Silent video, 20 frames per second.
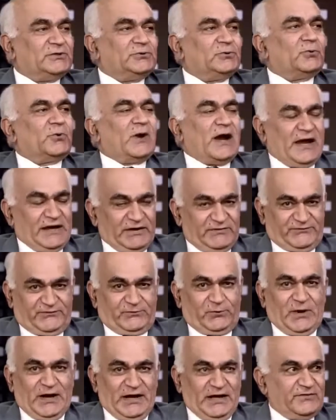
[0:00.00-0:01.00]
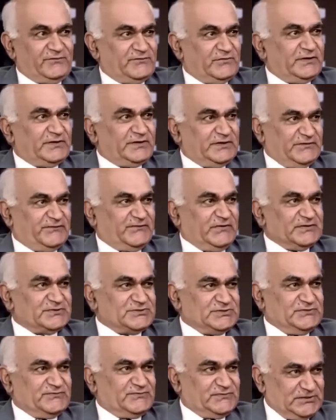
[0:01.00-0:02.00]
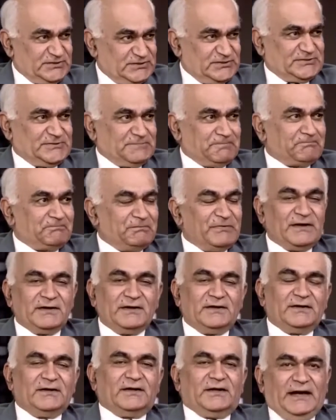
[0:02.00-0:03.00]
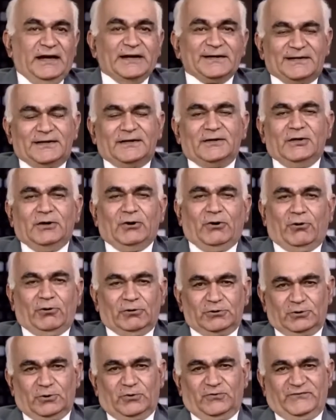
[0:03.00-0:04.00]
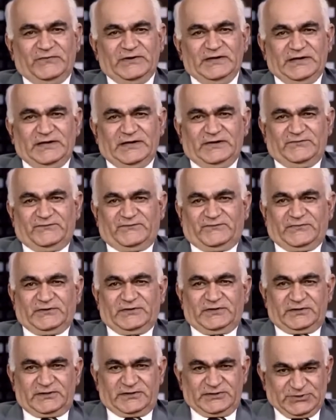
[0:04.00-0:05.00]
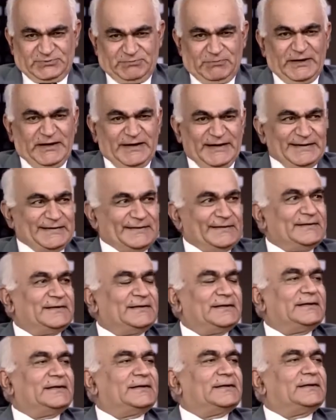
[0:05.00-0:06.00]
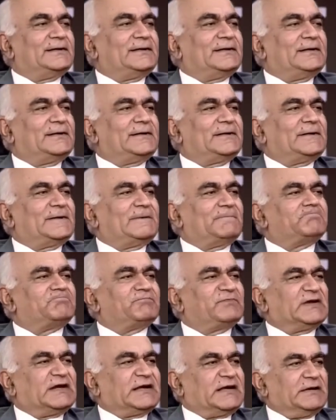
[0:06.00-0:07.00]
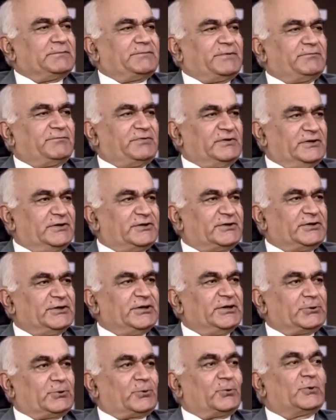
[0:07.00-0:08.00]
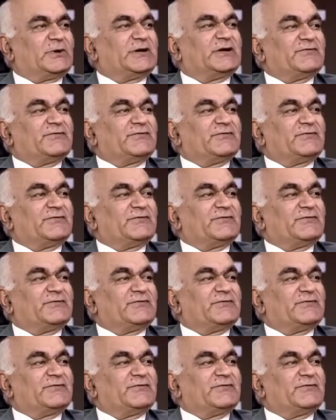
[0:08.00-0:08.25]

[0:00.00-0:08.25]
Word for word: You have to have a defensive system. Yes. And although we have uh, displayed uh, the capability to